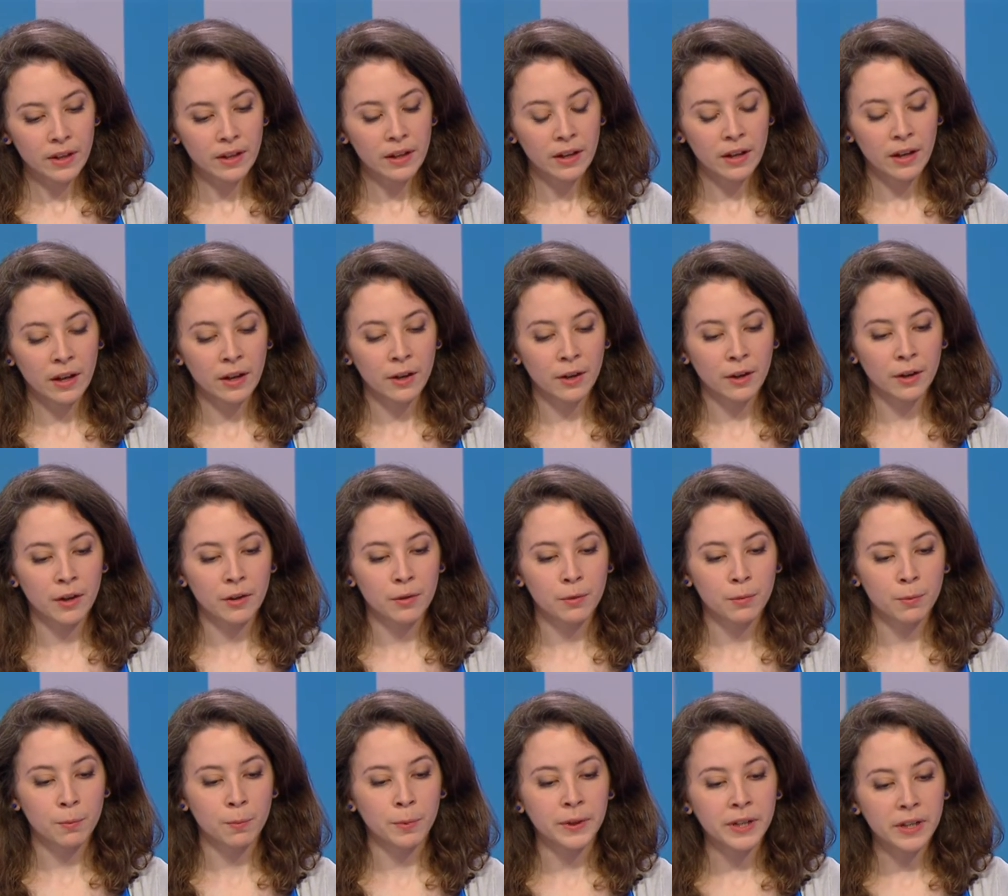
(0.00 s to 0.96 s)

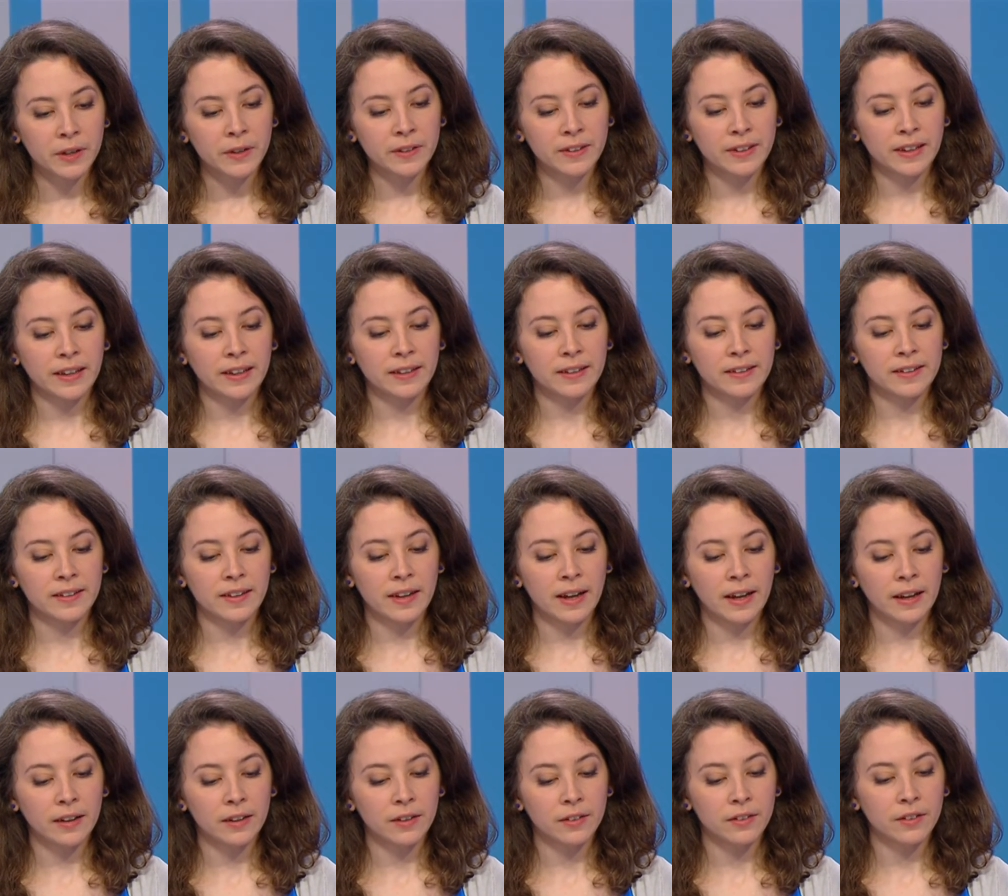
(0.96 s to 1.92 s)
reassessed
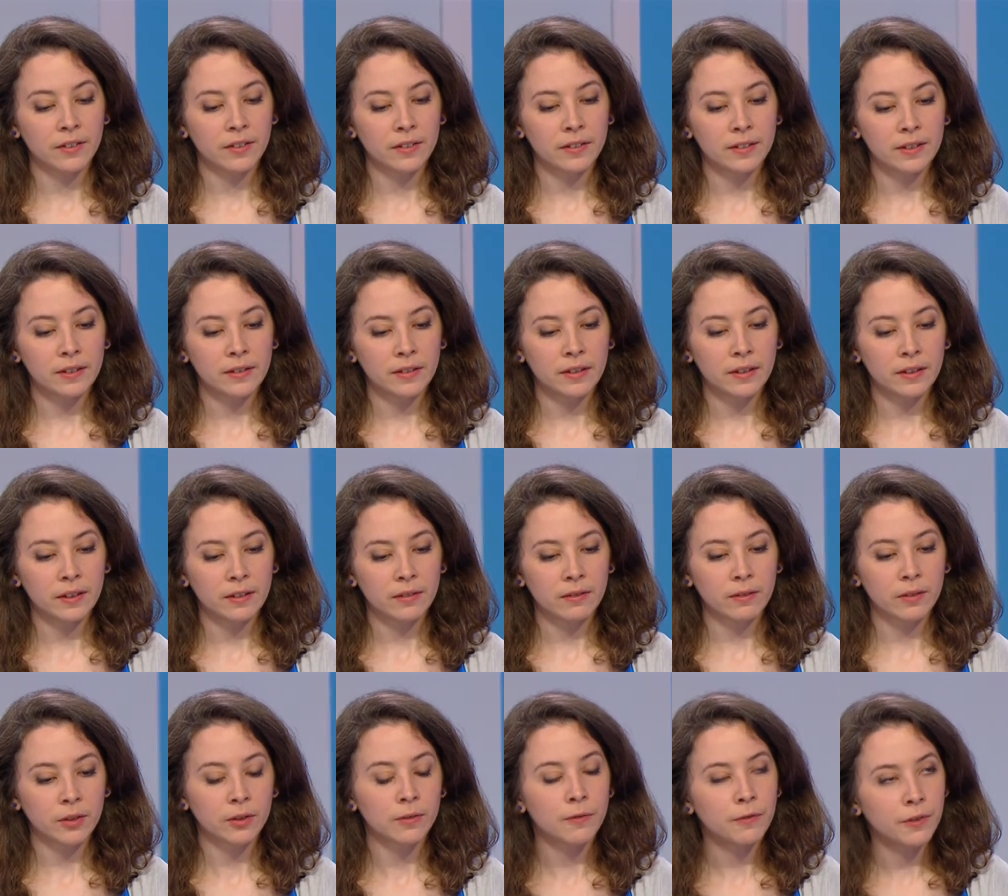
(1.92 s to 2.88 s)
and
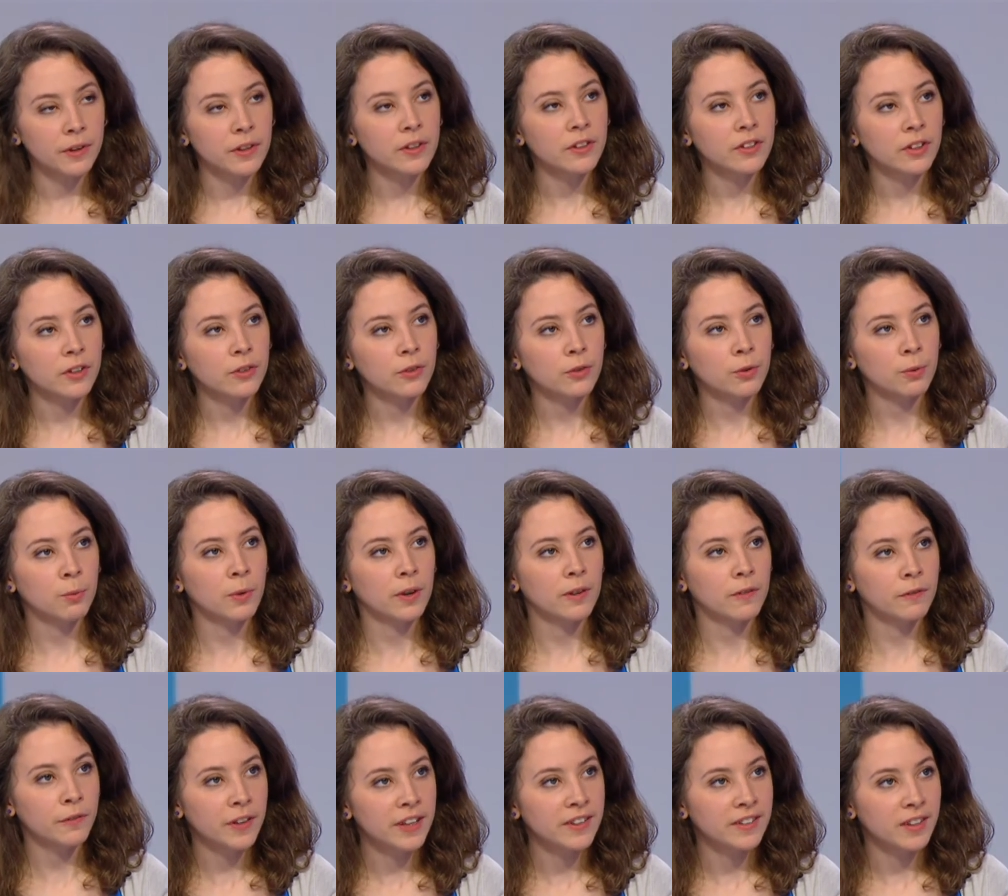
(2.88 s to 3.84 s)
confronted to what
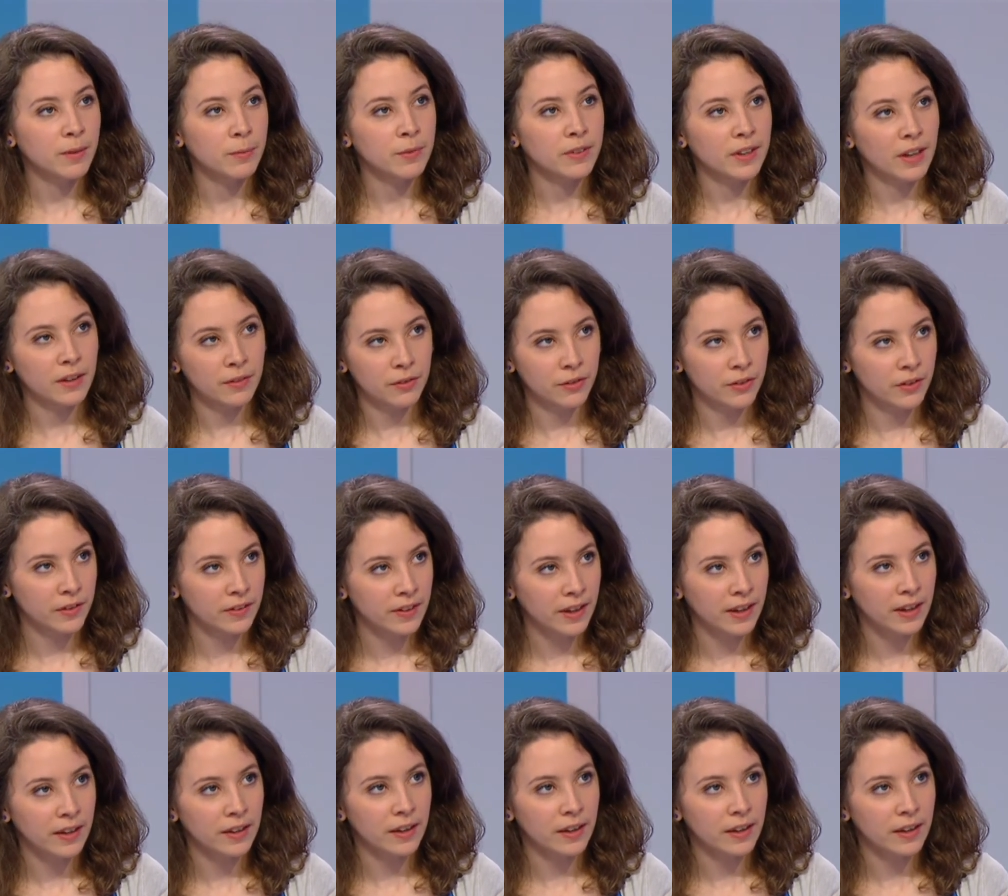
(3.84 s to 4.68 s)
victims have to say